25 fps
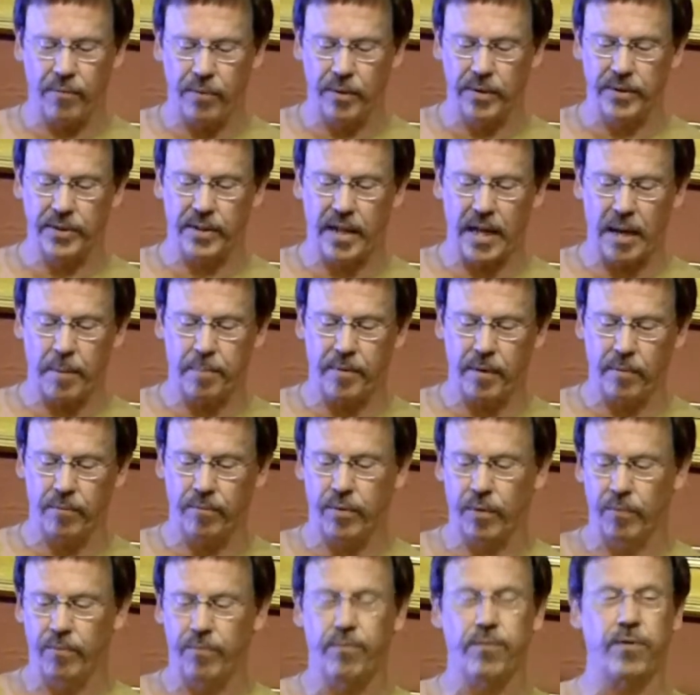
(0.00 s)
who has kept him
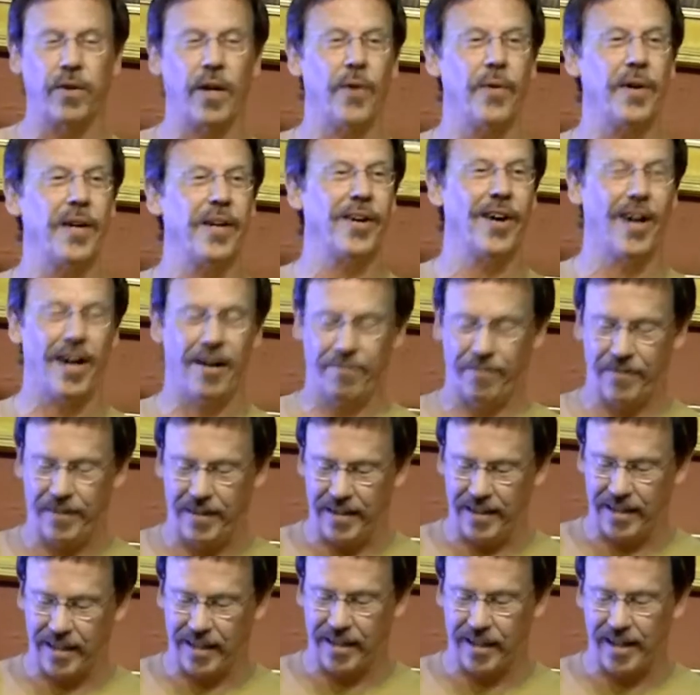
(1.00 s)
from floating off
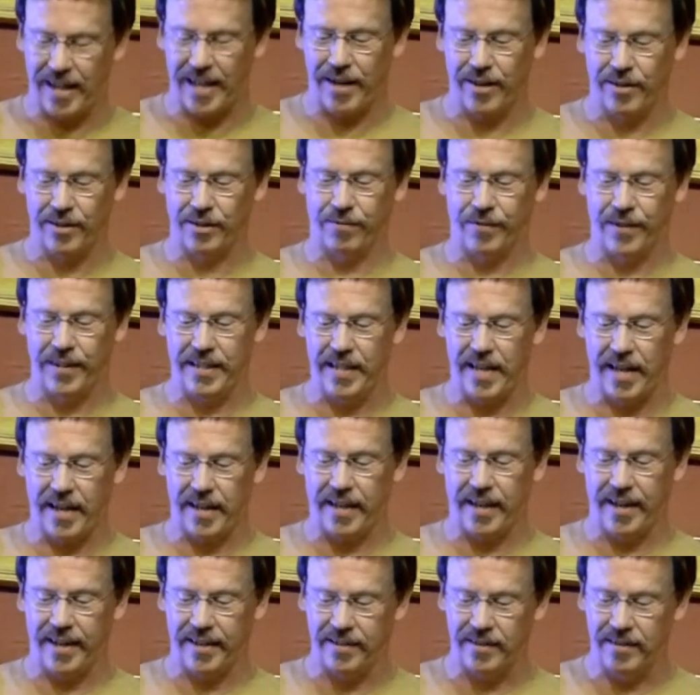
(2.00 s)
into the clouds for
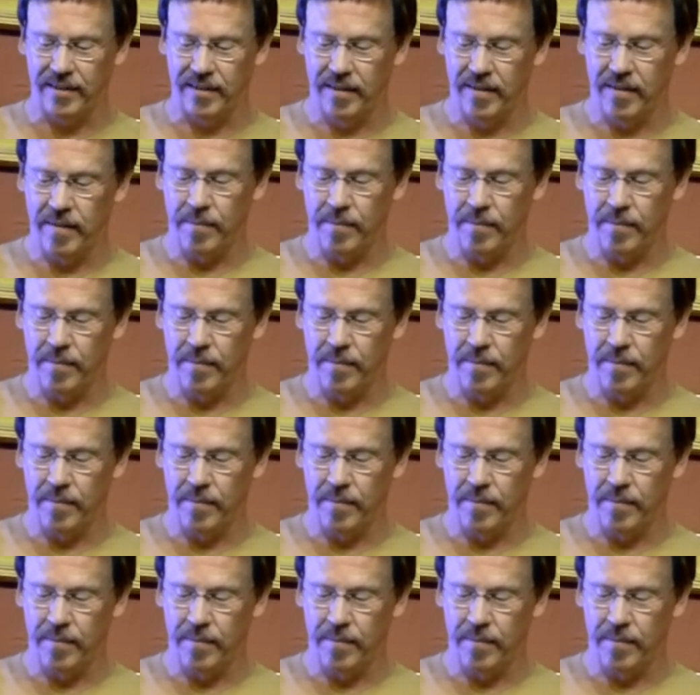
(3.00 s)
decades,